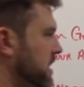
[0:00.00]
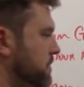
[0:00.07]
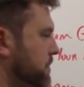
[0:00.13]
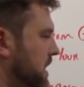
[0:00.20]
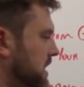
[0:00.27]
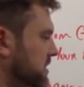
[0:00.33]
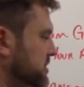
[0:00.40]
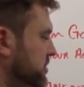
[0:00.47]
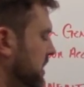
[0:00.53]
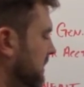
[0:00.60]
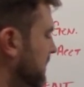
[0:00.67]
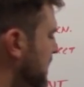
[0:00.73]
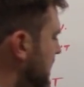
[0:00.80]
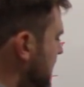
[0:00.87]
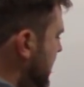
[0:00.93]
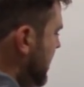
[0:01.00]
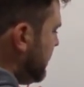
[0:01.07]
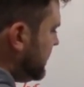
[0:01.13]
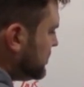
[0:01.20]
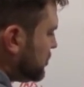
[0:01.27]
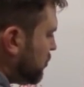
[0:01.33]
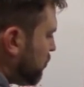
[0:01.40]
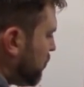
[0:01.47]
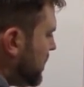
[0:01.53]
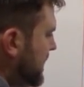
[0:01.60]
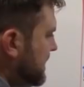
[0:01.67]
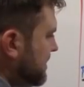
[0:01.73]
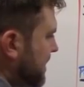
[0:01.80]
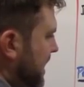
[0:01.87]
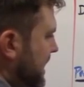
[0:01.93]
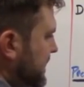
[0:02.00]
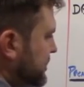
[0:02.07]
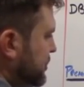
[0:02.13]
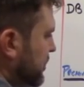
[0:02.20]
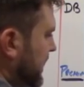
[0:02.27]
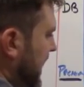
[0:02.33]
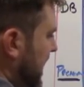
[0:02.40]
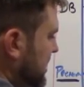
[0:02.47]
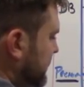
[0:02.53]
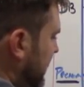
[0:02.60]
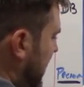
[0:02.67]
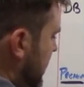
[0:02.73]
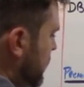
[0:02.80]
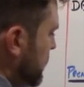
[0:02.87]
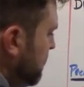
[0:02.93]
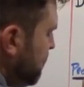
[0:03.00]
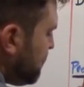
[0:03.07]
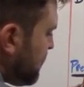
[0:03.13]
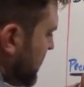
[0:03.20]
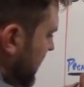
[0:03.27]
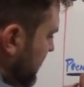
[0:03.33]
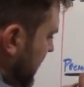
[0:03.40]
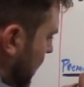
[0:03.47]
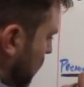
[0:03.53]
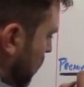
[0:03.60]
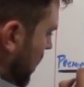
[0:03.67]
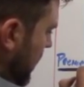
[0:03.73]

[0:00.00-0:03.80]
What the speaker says: what type of policy you have. This green line is your cash value. Now